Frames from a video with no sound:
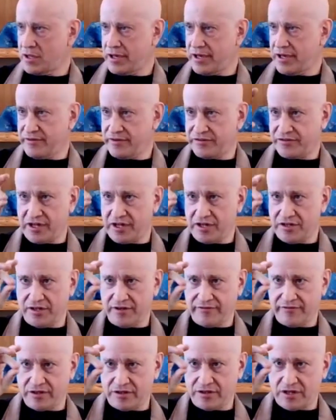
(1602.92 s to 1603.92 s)
and this idea
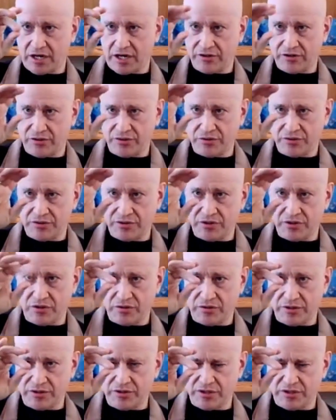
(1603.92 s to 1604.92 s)
of the dhatus,
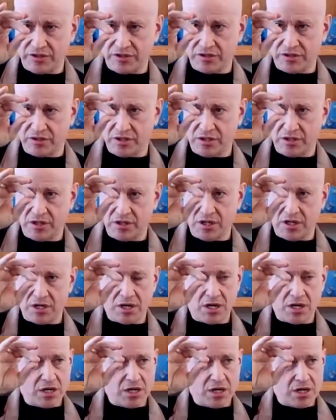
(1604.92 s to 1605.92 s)
there's
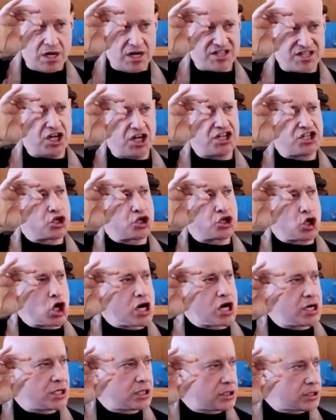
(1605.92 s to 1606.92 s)
a toucher,